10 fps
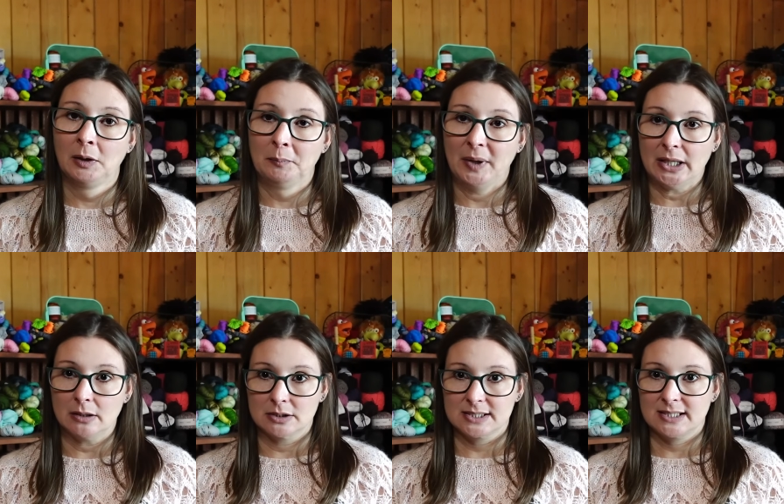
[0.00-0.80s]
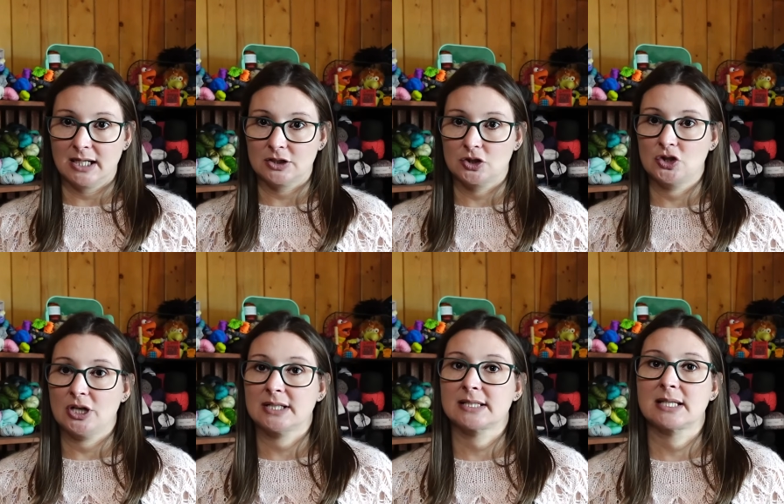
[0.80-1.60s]
my yarn stash
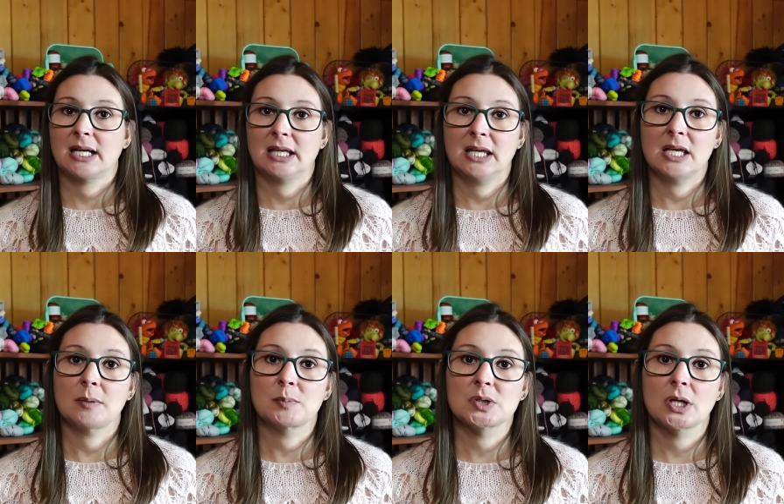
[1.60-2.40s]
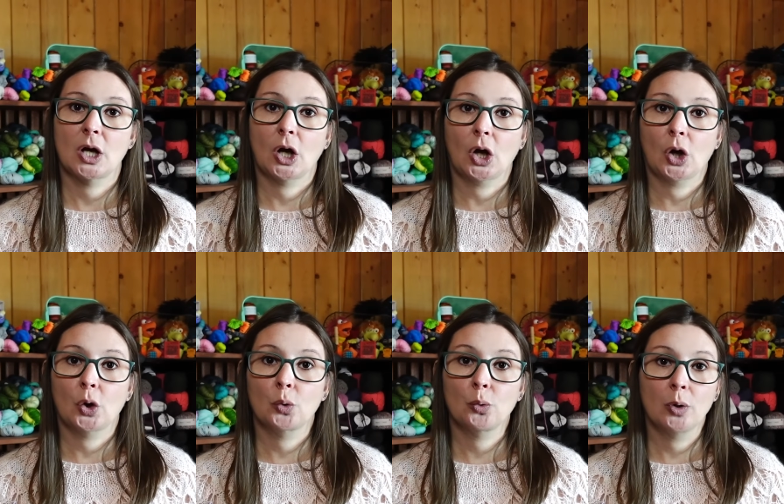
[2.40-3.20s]
just keeps
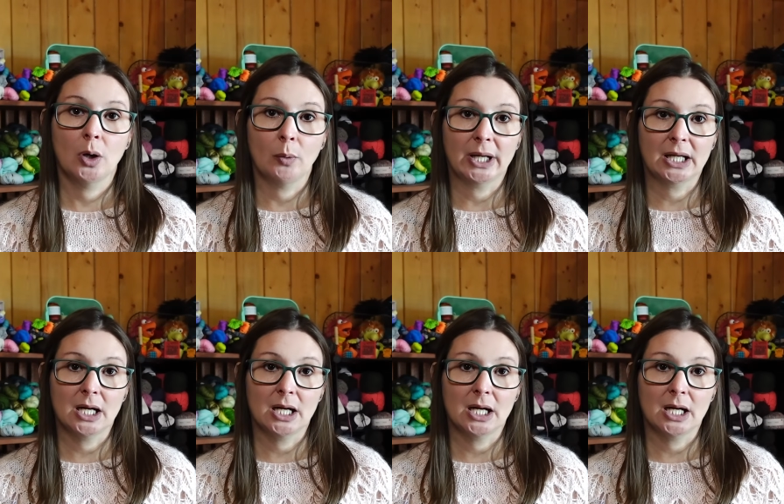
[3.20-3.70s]
growing.